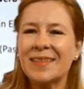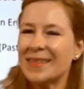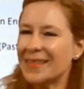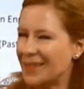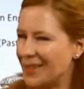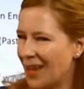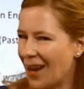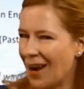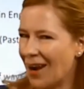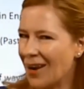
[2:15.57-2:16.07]

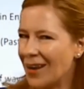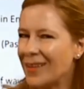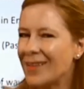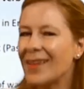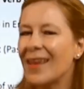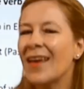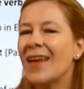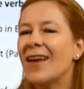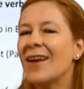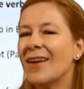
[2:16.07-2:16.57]
start.
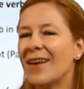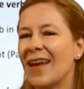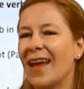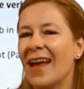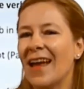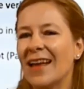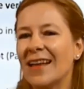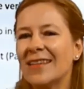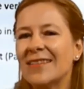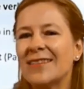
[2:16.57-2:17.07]

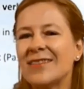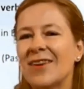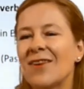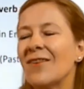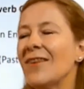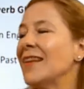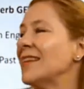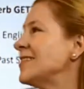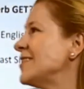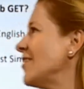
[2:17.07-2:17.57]
Okay, so
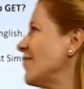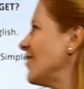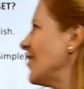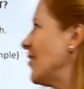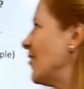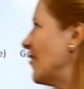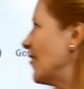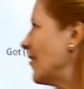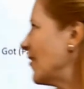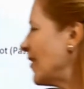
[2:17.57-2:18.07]
let's have a
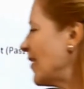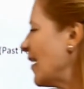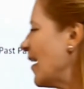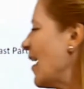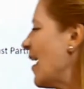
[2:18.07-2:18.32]
look